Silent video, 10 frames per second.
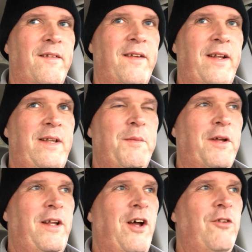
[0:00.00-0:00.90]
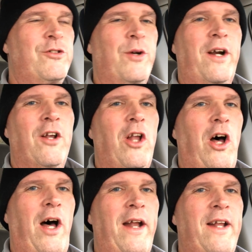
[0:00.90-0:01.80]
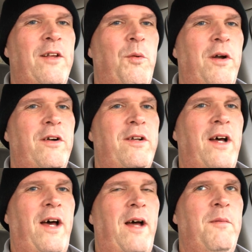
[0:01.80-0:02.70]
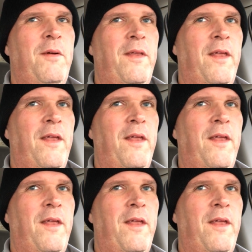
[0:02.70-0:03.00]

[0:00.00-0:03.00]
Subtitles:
they typically don't drink a lot in the wintertime.